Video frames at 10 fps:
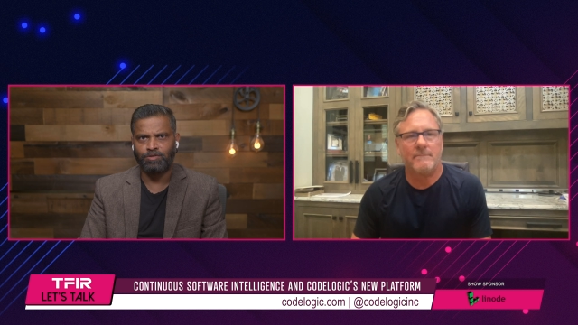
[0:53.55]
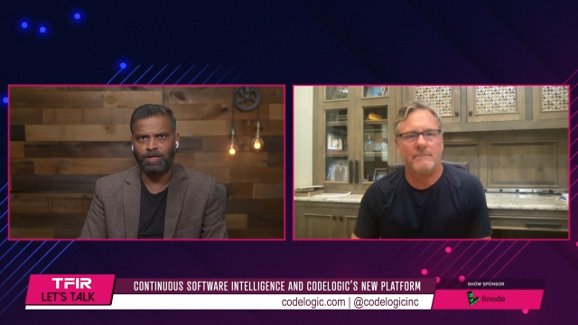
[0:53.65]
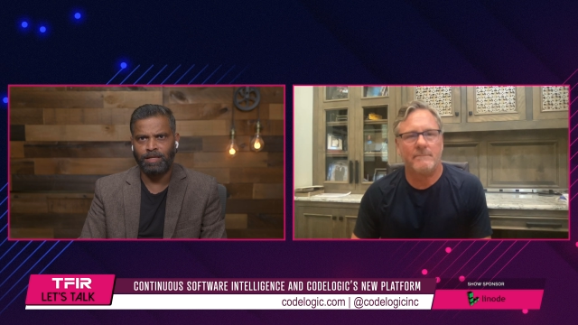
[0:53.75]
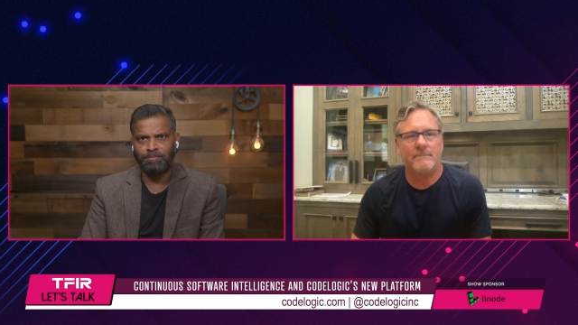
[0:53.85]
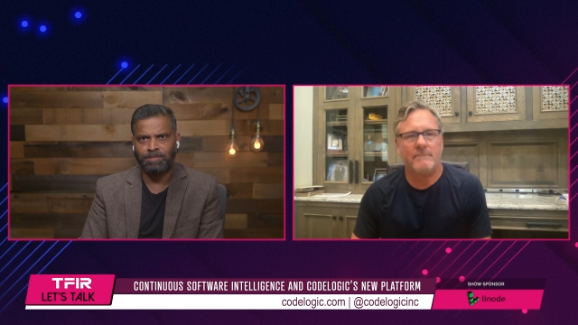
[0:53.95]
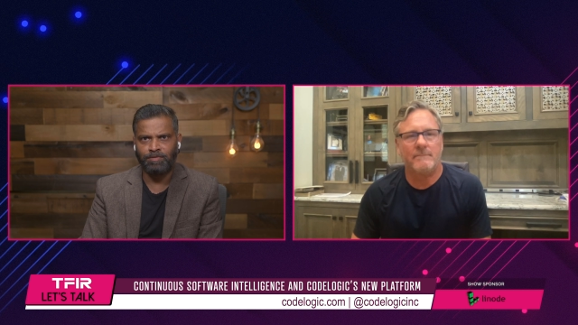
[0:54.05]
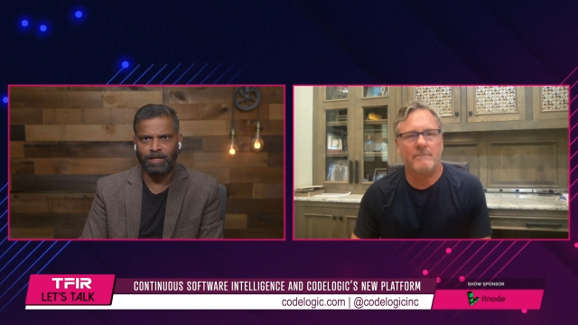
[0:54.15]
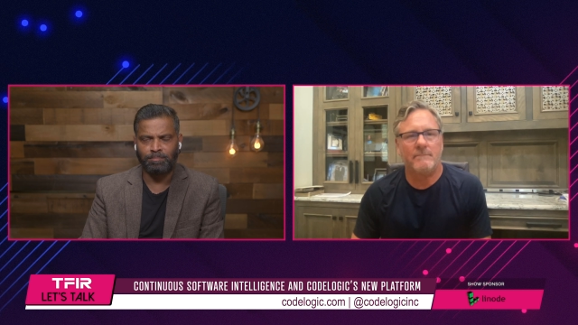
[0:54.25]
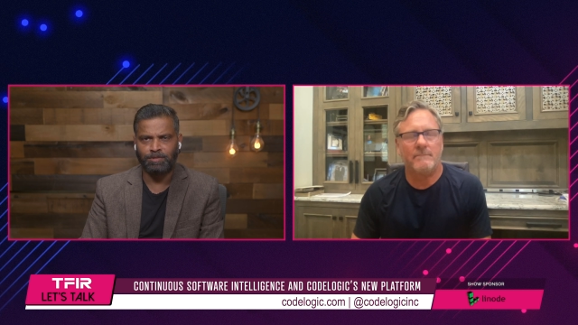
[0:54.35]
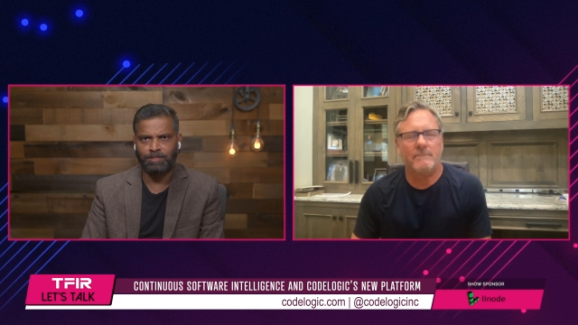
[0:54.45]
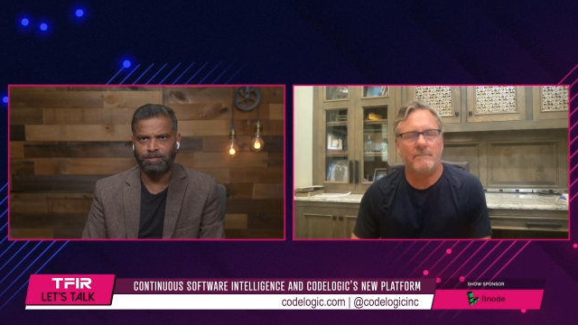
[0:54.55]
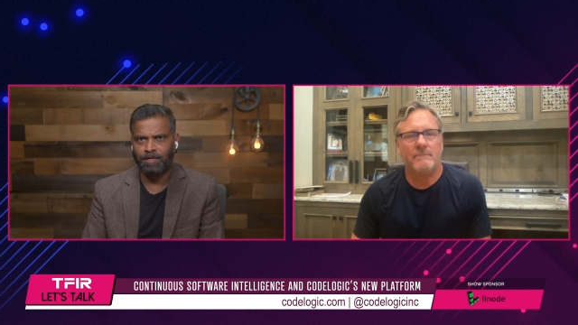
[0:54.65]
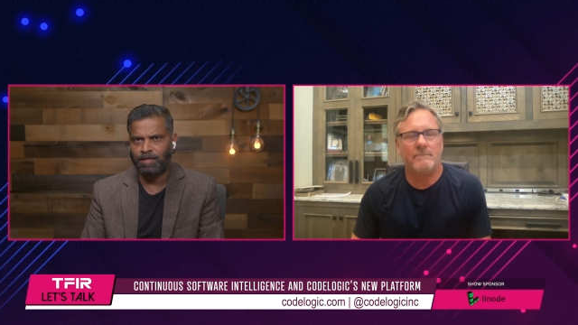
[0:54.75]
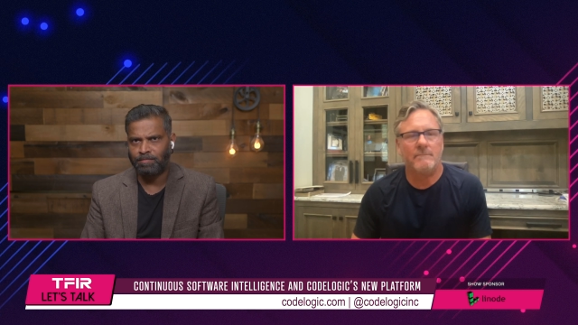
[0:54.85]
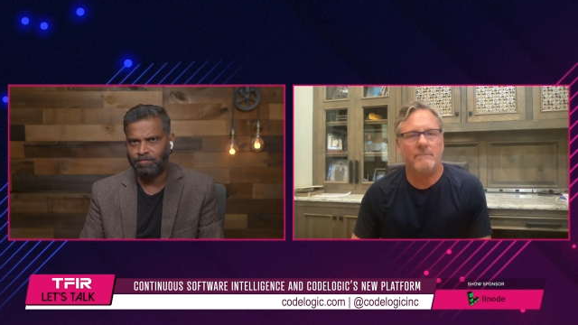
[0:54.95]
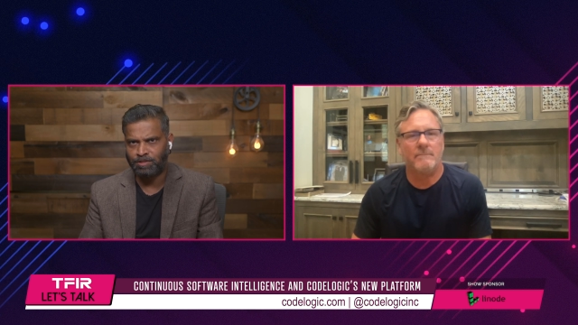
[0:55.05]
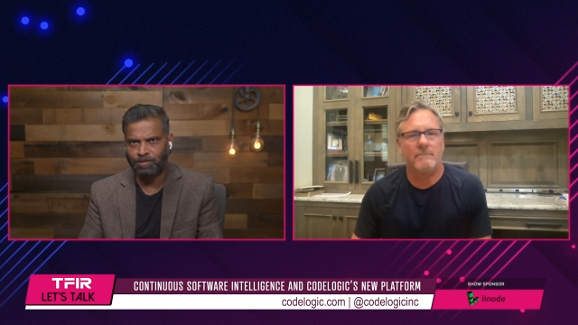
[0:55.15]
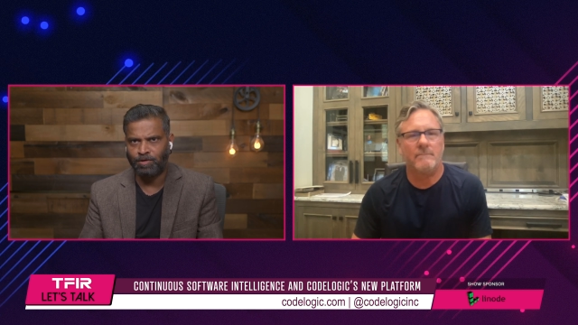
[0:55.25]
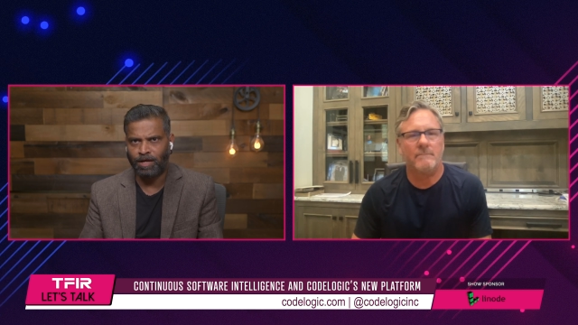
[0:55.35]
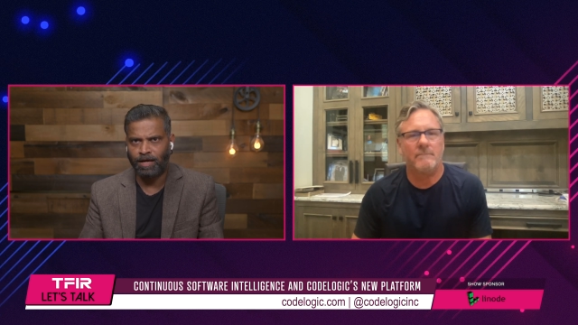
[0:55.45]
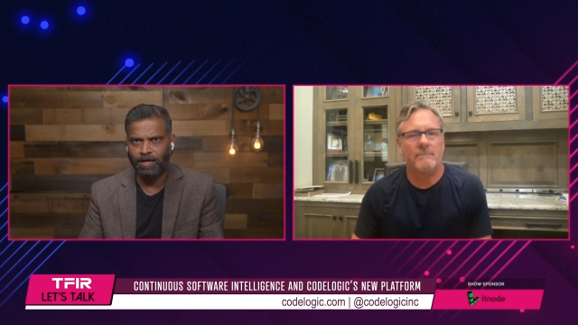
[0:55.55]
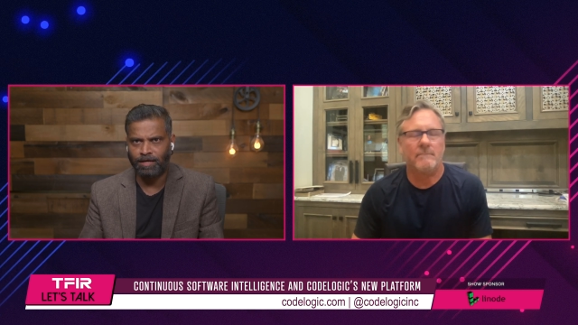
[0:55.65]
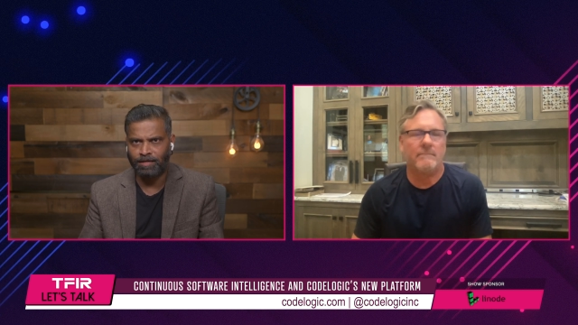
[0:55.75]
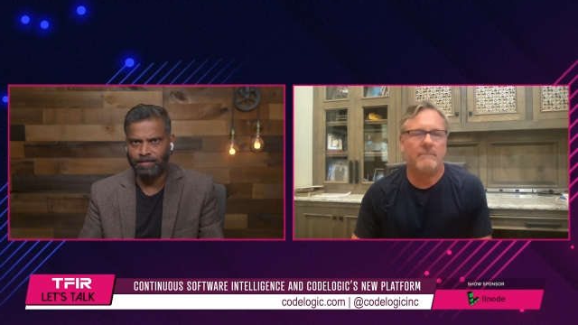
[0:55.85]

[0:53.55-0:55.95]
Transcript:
Speaker 1: to help developers, first of all